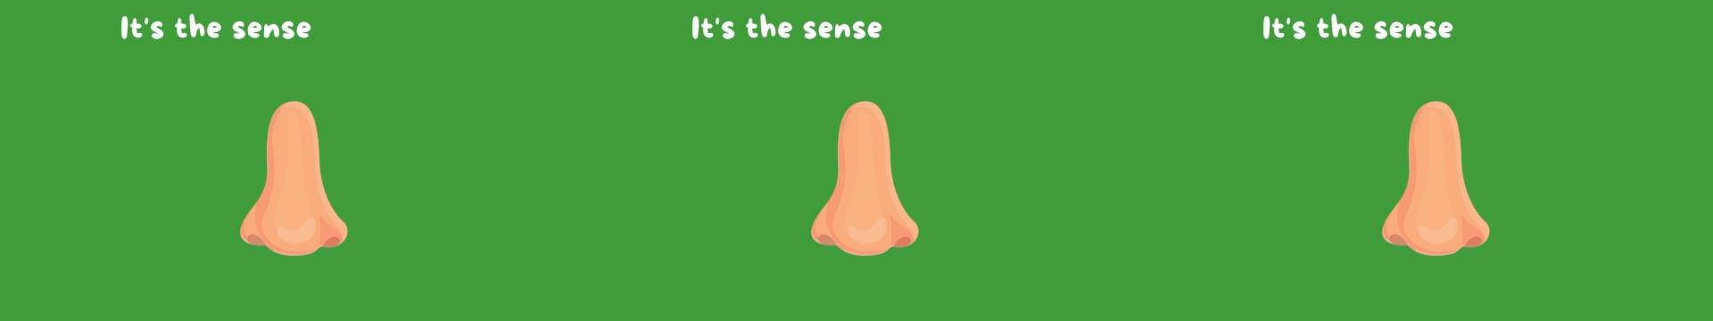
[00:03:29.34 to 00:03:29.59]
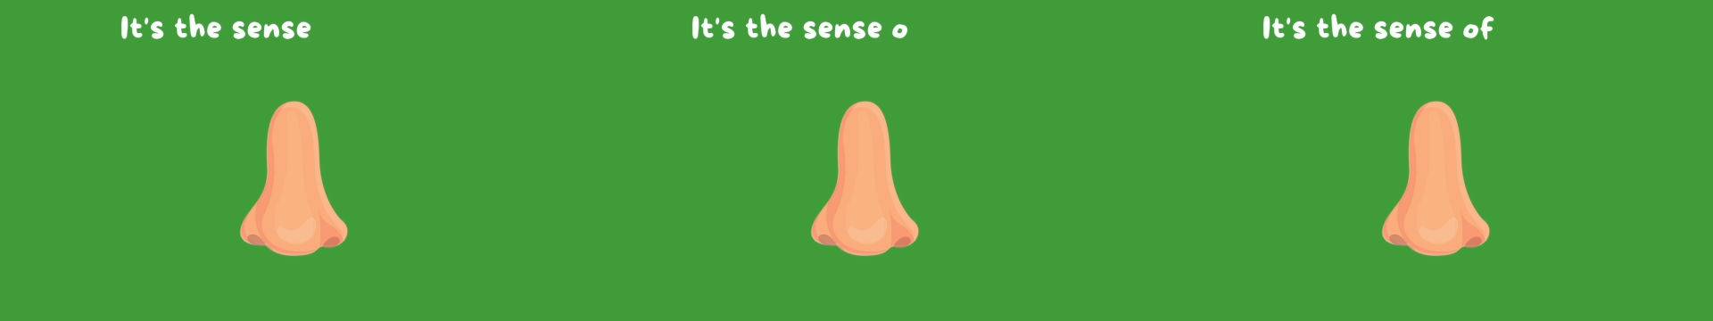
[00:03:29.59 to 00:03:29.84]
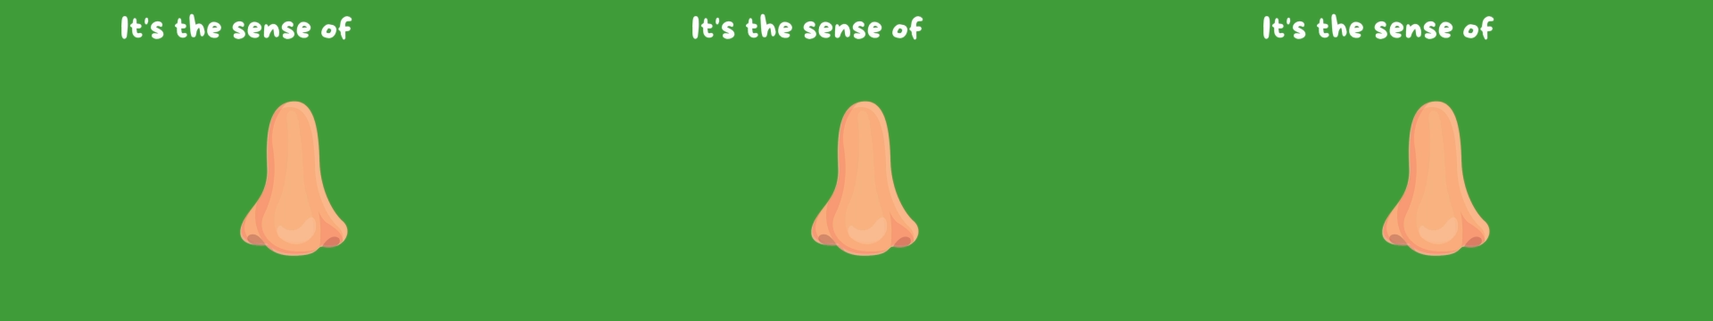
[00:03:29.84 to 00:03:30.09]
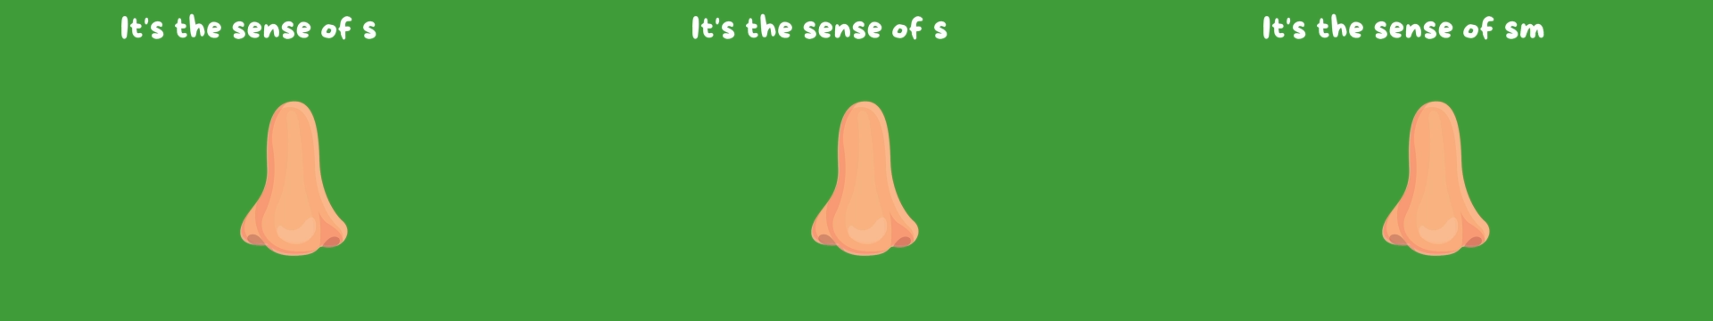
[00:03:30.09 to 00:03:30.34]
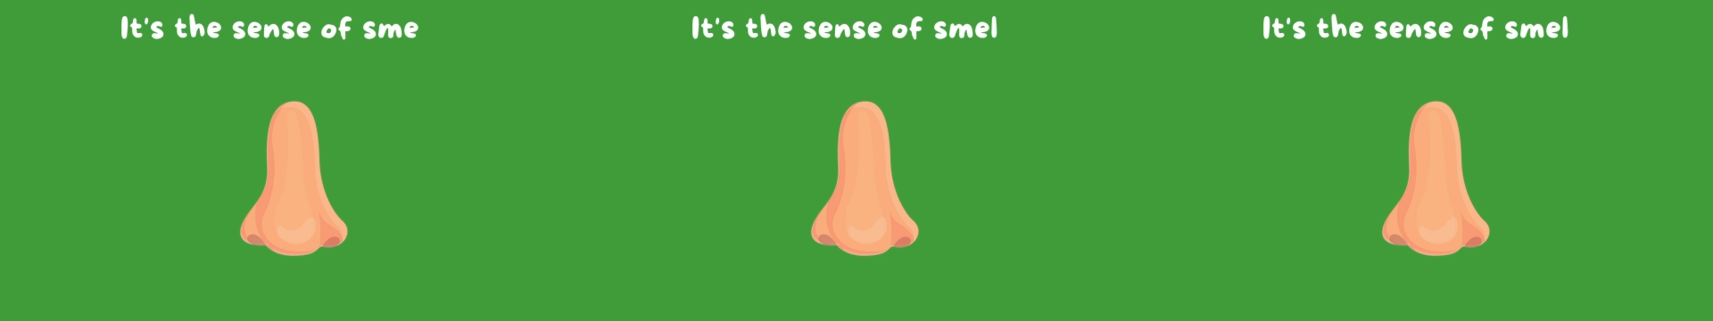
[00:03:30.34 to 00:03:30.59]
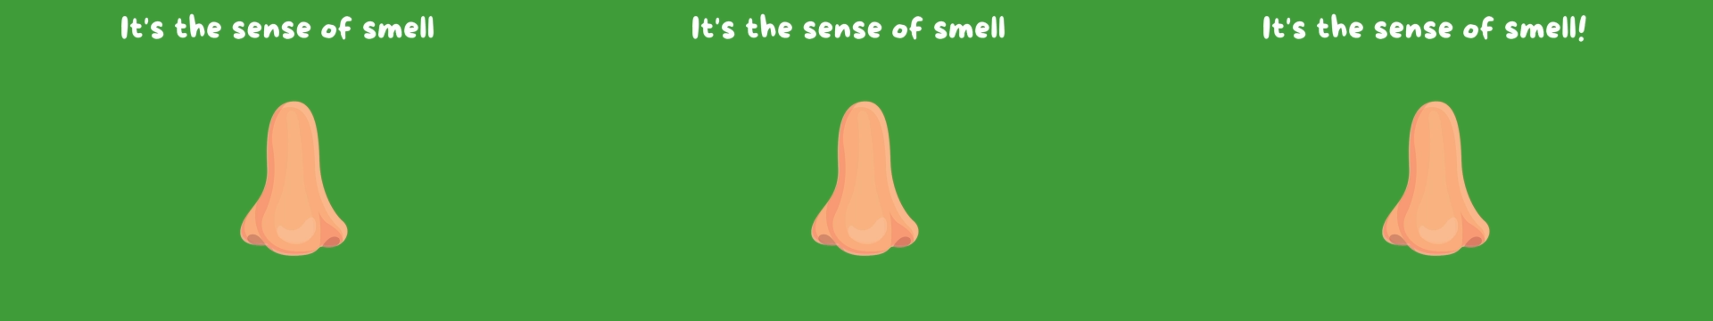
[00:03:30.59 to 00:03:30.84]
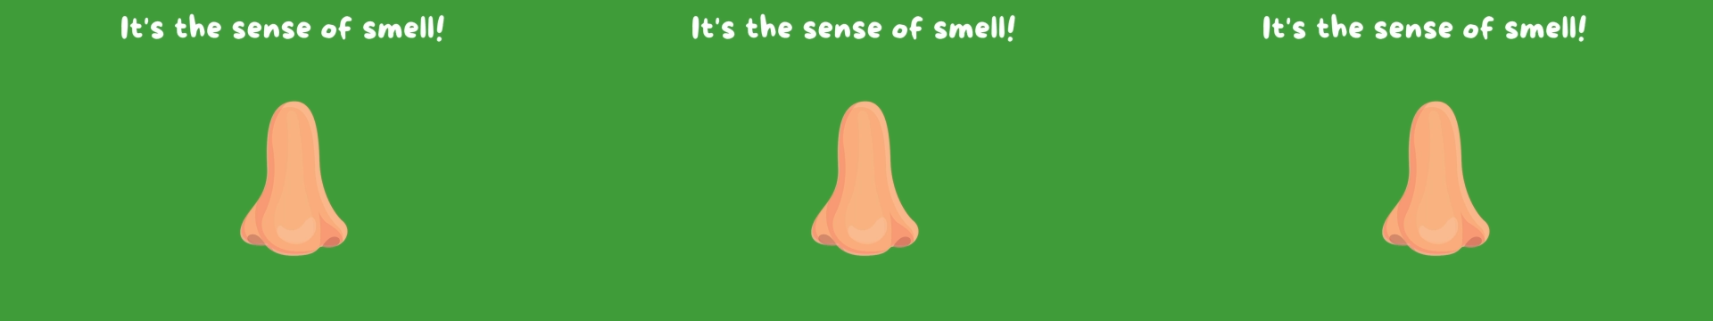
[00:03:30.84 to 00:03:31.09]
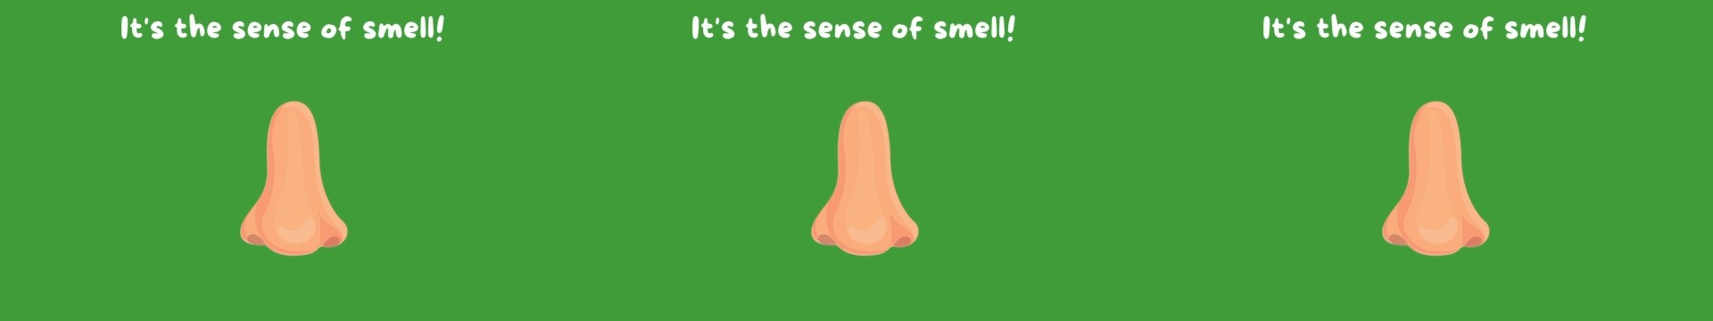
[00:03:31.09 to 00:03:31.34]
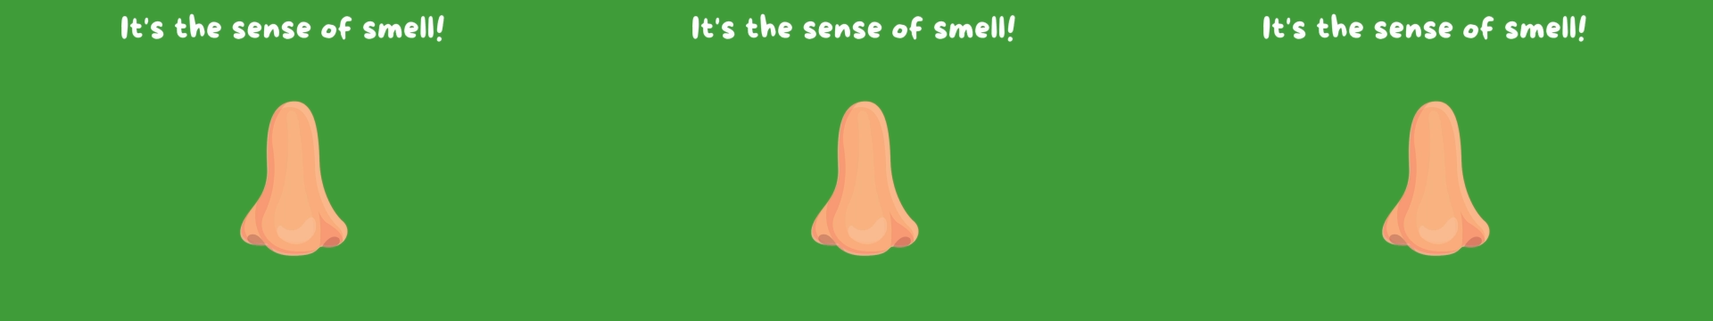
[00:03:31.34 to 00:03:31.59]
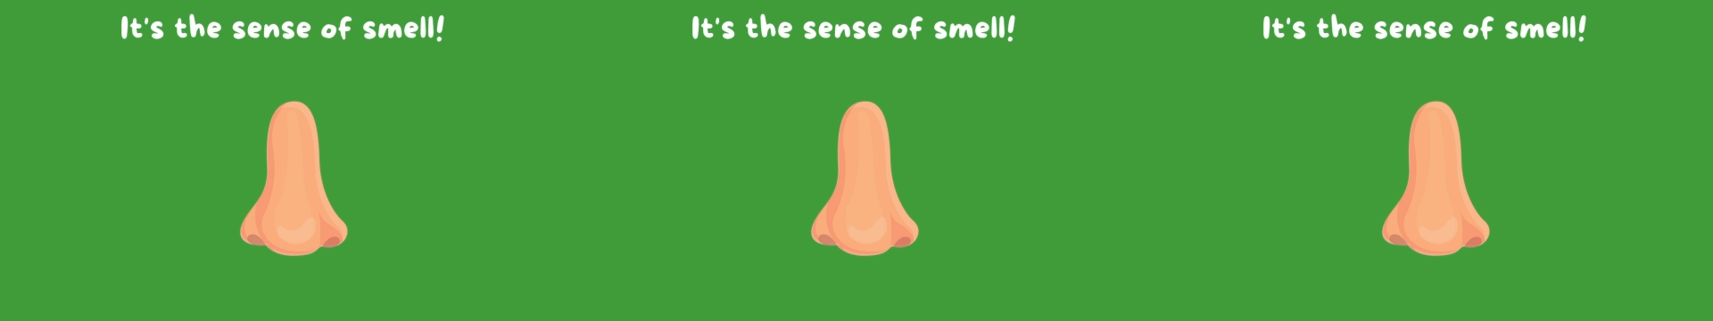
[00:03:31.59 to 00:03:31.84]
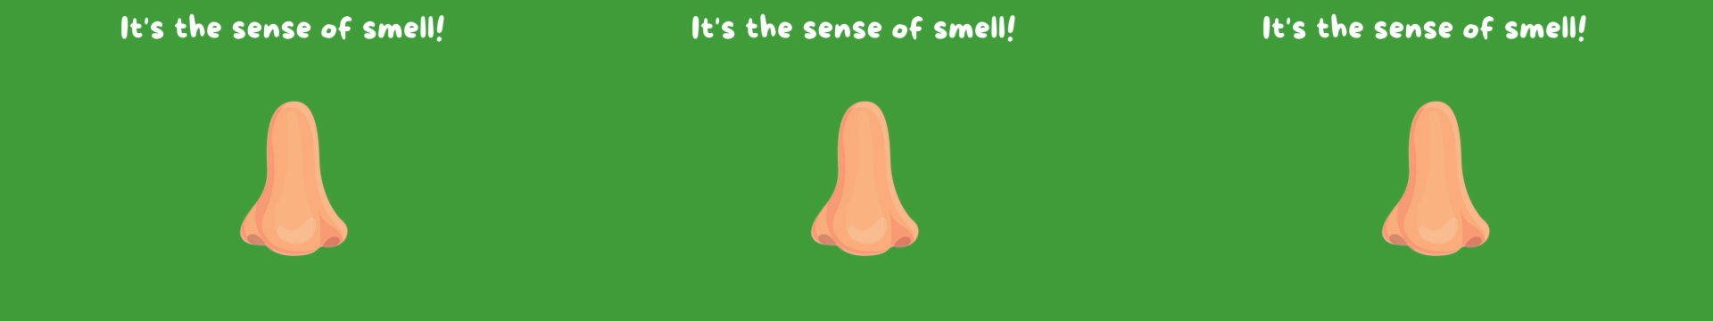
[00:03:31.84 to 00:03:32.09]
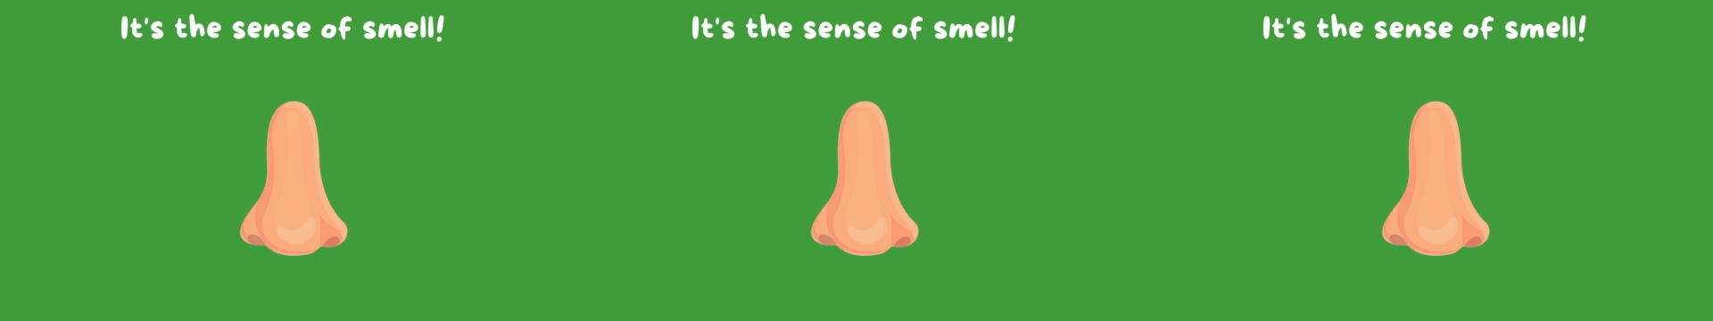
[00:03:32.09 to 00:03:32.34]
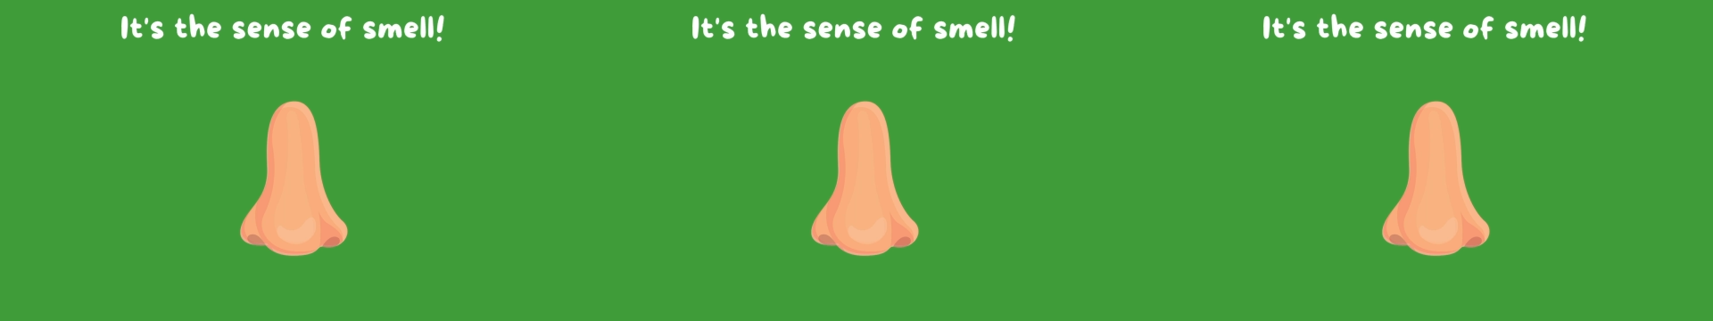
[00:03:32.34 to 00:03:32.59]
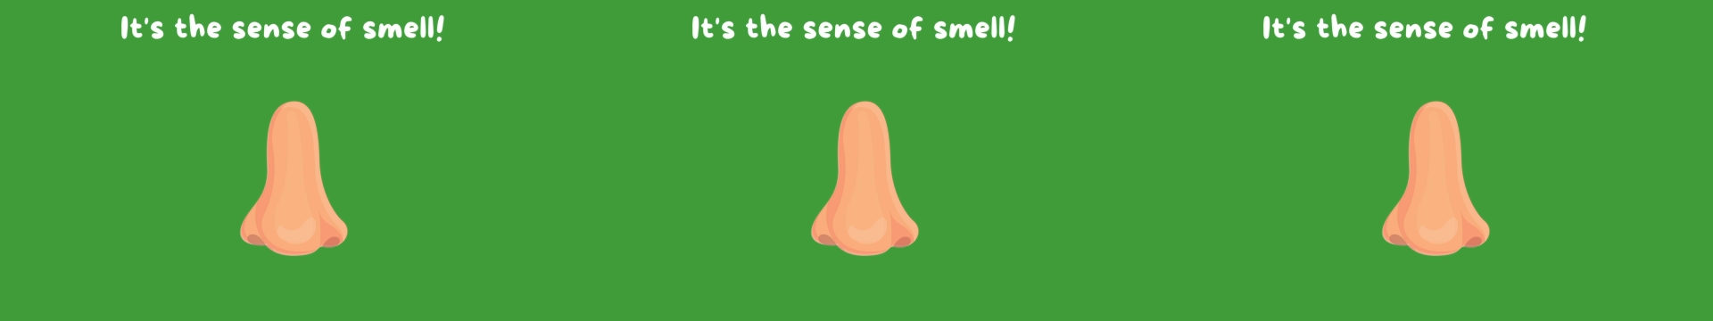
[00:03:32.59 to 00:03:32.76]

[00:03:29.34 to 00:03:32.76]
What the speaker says: Nobody's mouth can be seen.